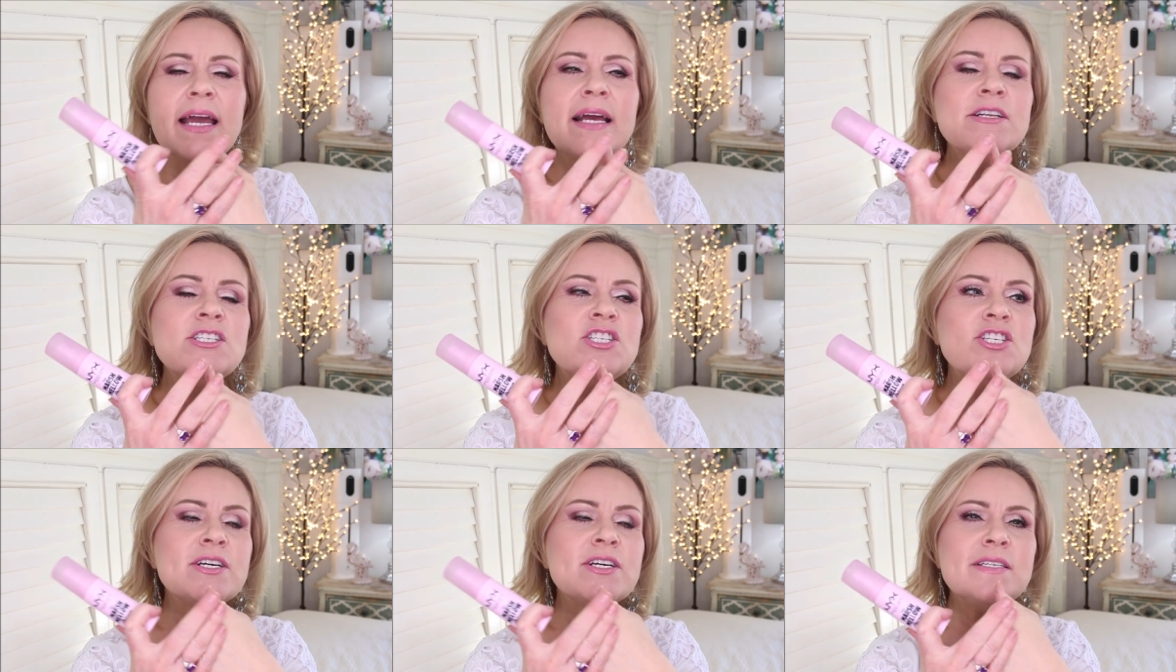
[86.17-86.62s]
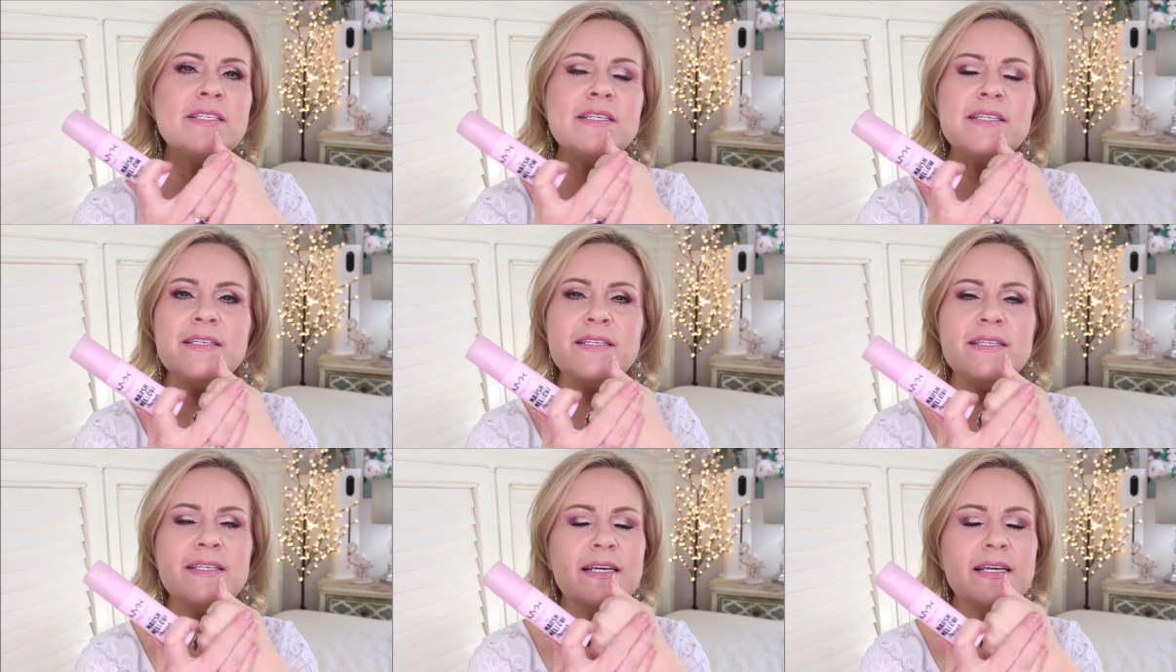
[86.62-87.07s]
it just
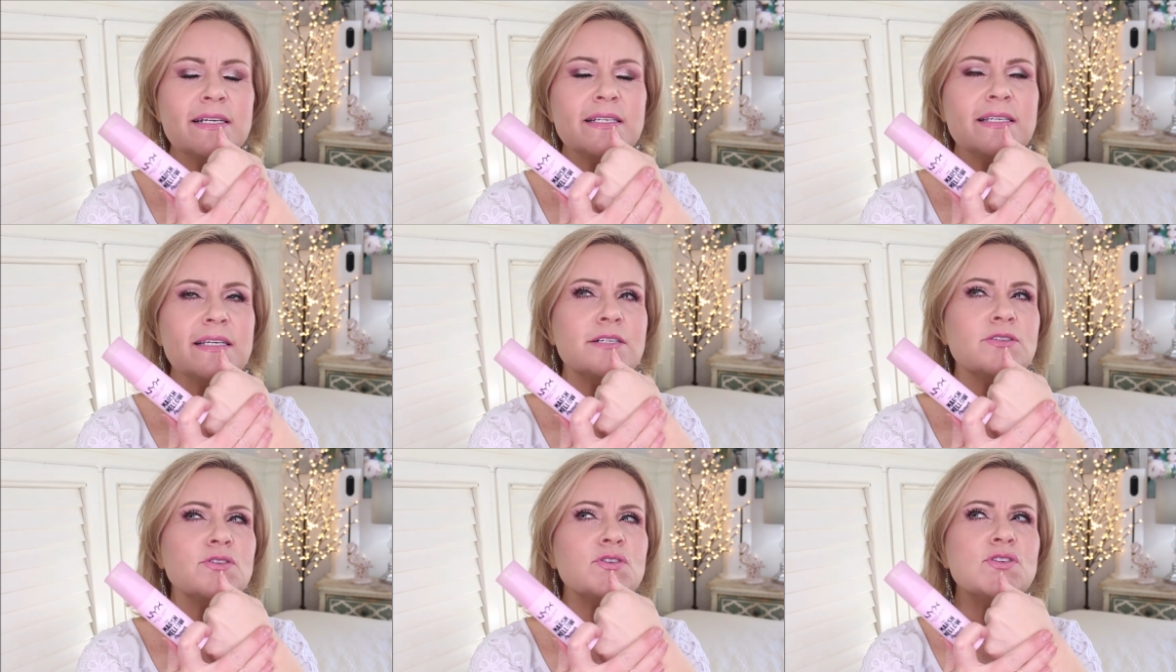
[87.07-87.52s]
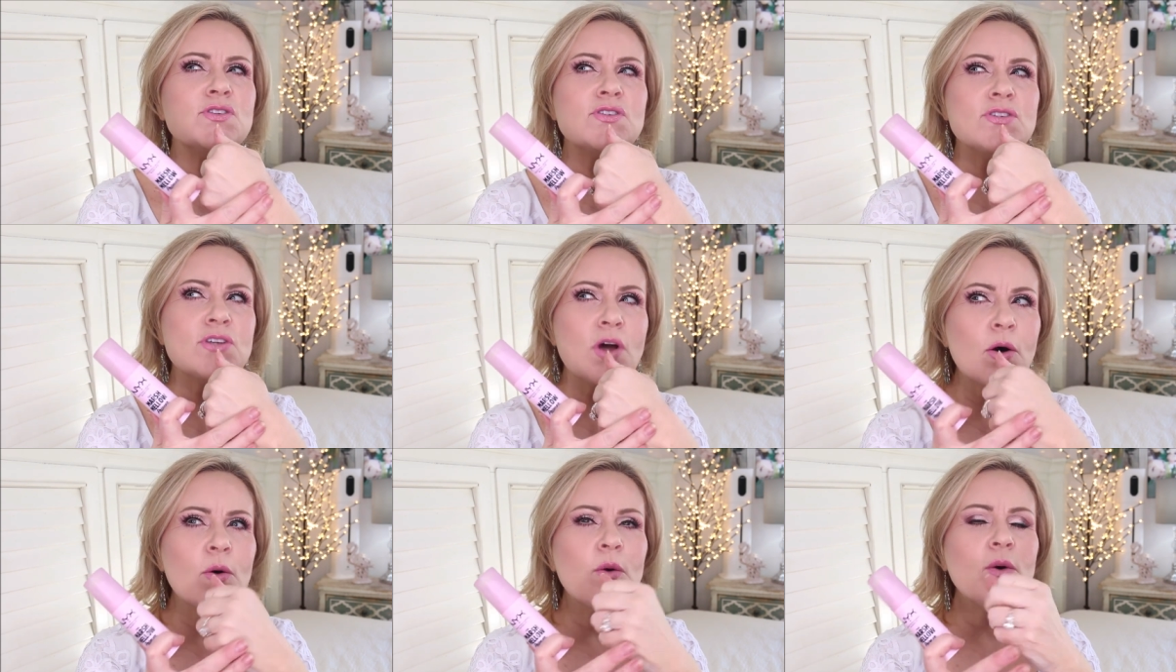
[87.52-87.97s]
sinks in
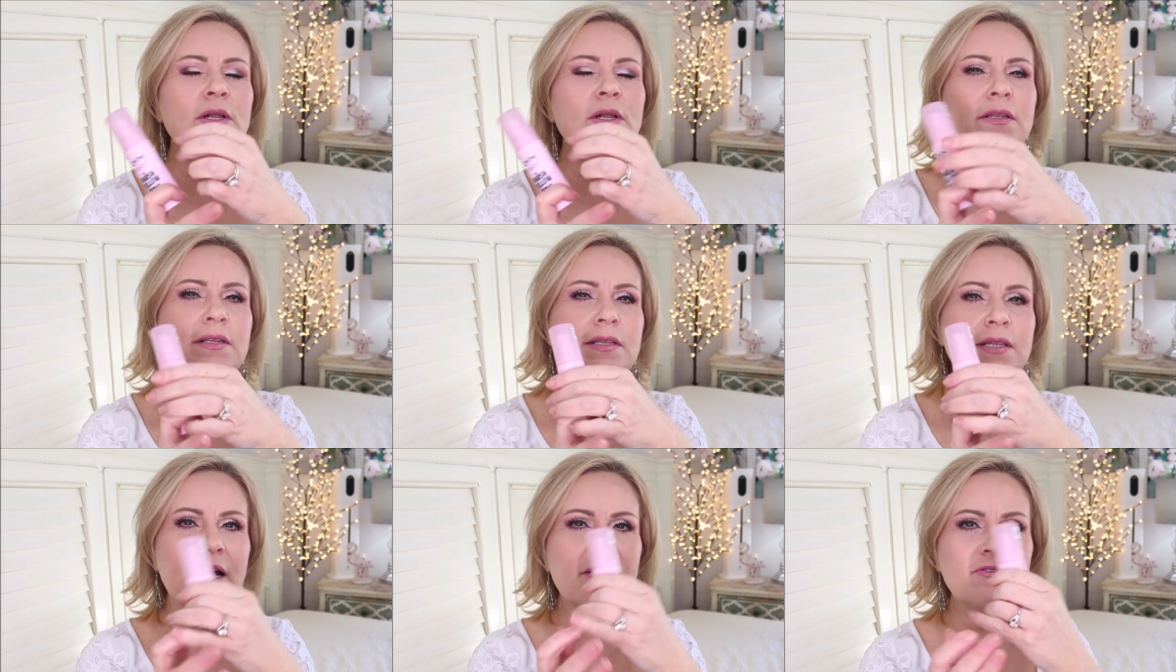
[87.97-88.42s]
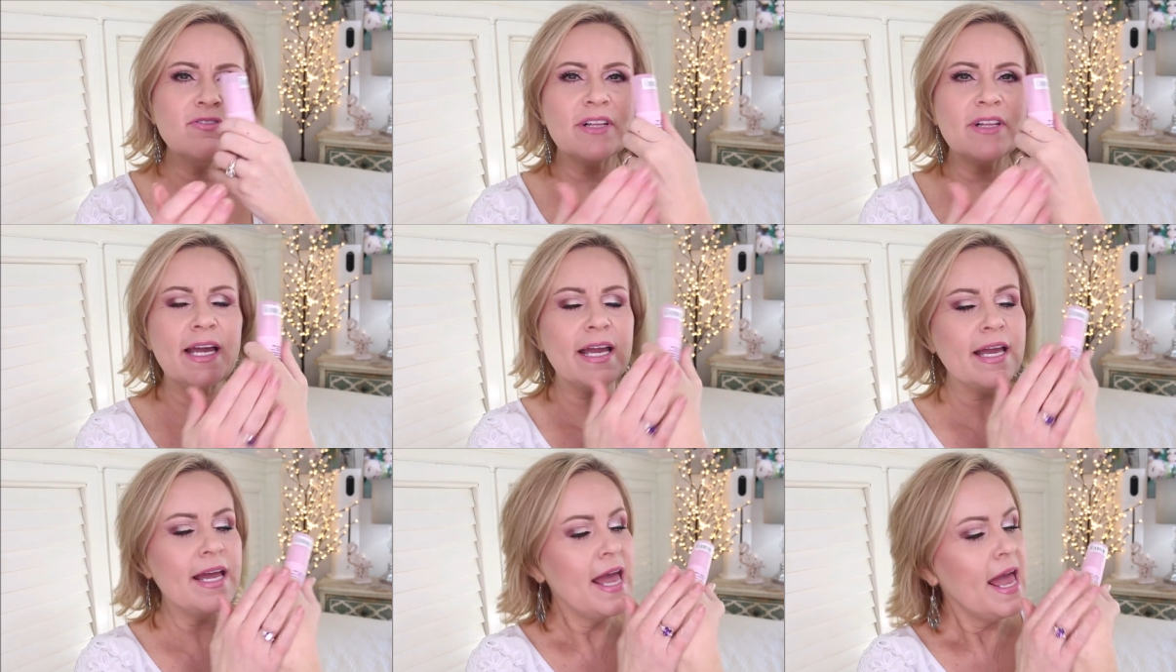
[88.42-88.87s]
so
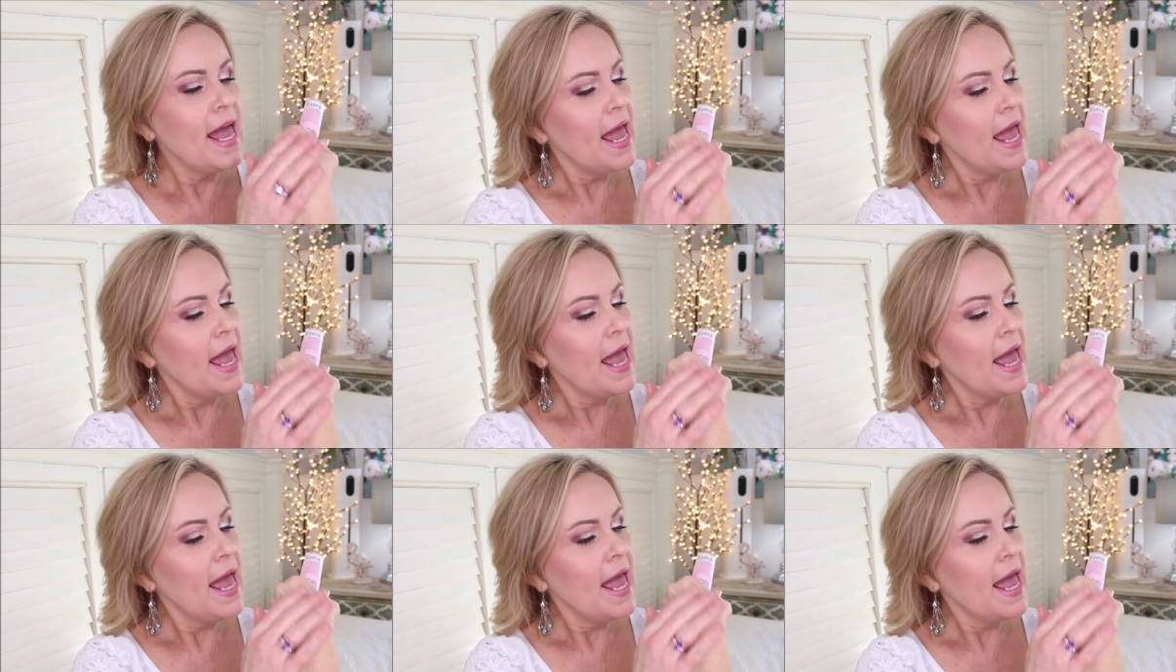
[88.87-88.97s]
lovely